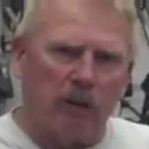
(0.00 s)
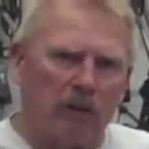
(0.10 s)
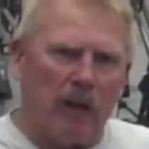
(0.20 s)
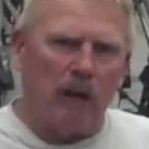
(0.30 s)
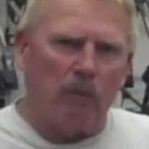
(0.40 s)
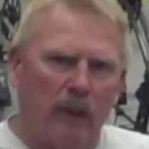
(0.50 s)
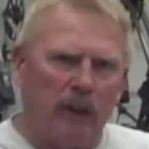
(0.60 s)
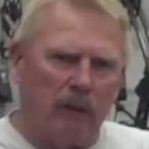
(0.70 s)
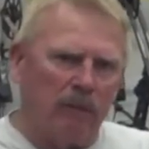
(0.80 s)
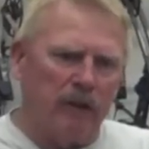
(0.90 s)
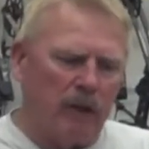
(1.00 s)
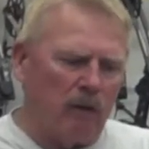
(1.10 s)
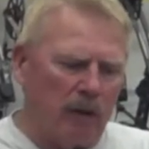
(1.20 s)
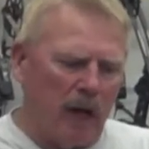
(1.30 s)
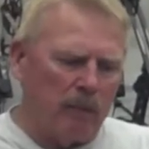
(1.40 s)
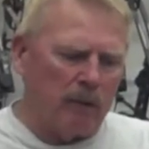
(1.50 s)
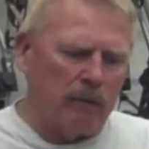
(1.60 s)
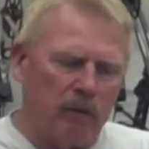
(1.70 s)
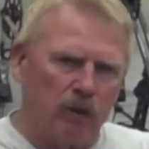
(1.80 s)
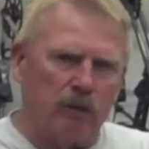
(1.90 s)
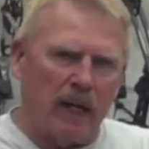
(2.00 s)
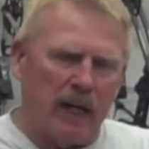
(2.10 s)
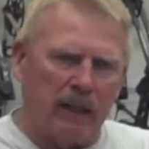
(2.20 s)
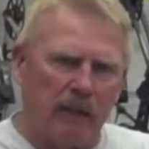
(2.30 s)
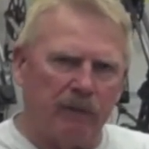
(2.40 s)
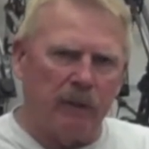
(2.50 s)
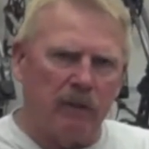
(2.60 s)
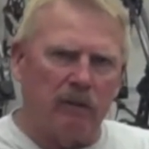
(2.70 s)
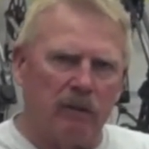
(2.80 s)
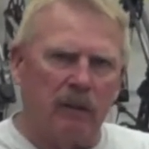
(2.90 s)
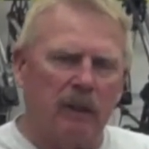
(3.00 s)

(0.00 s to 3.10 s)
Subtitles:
it's lightweight, little video camera, shoots high definition.